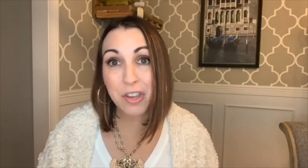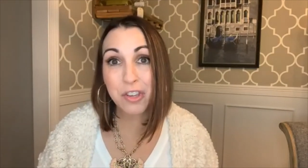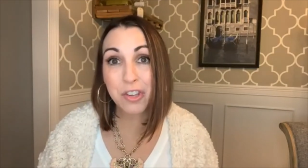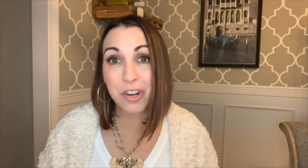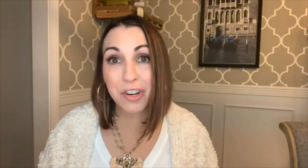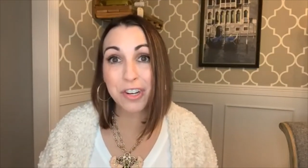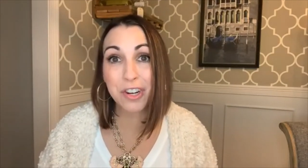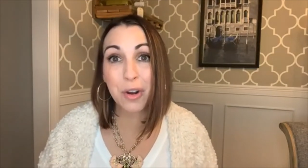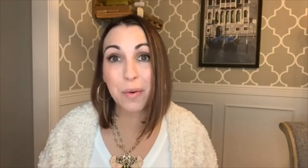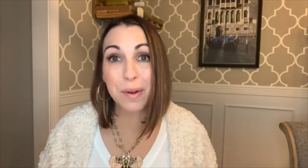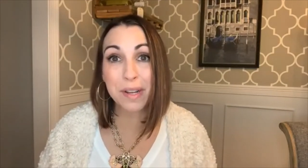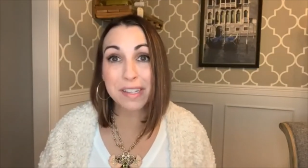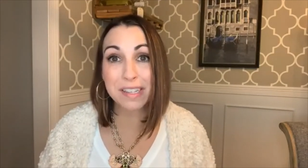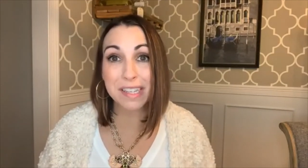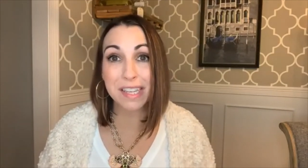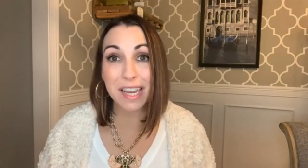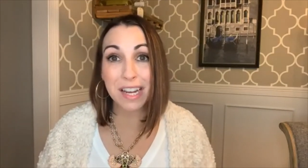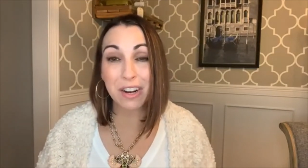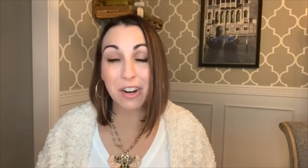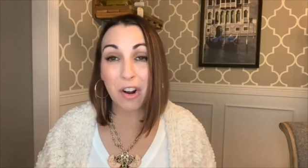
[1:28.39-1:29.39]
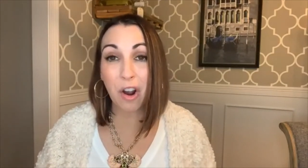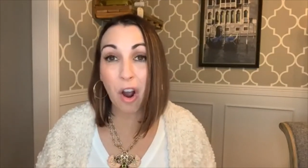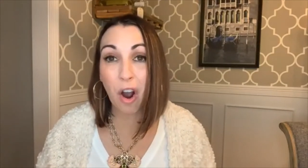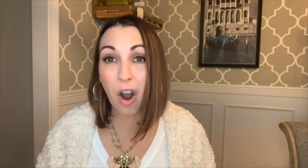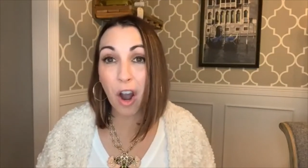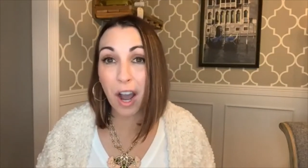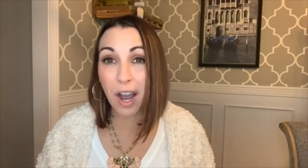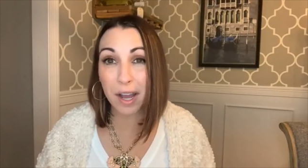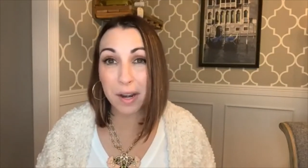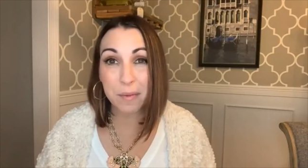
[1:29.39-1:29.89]
you're going to get
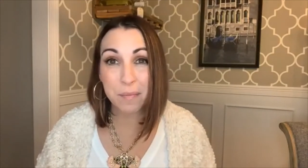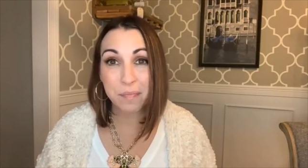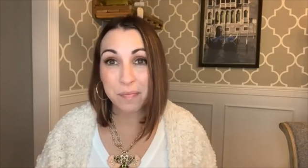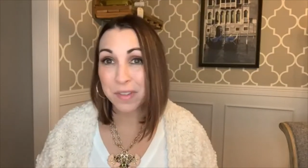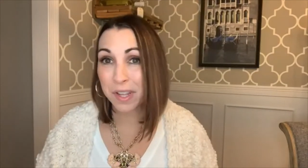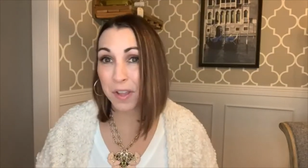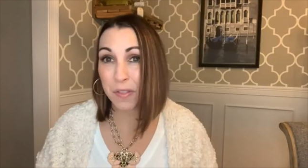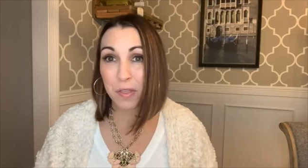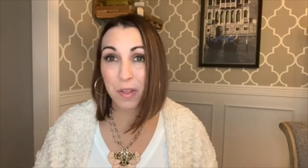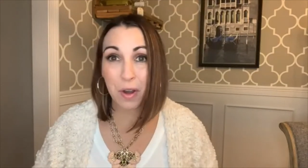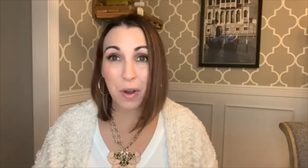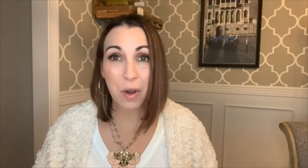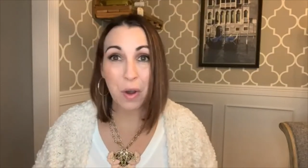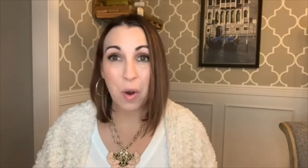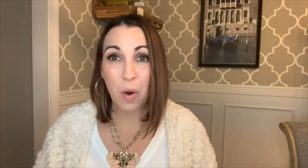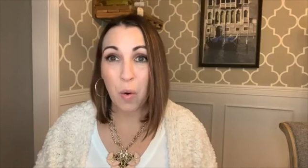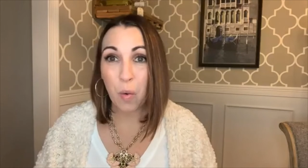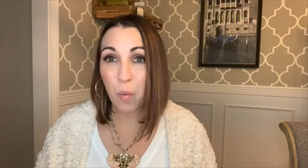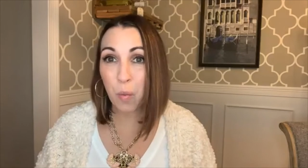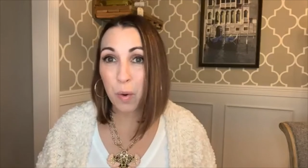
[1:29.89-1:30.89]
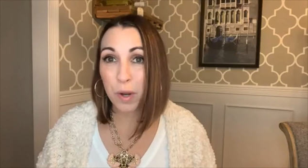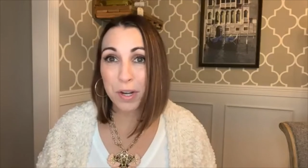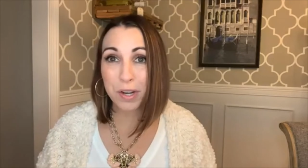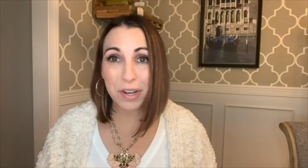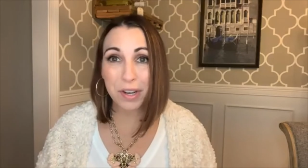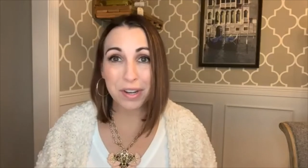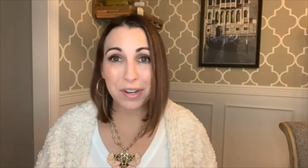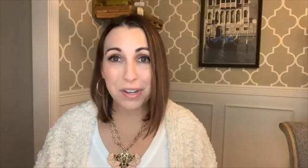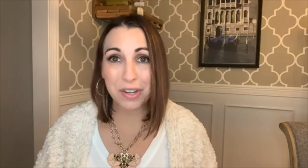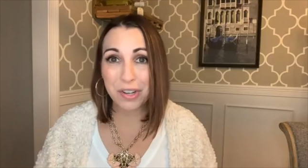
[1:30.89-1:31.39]
caught in the
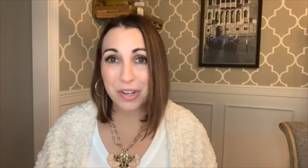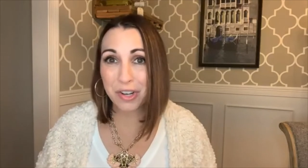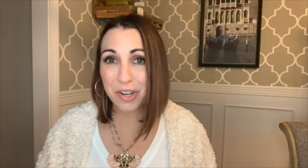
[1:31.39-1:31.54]
woulda,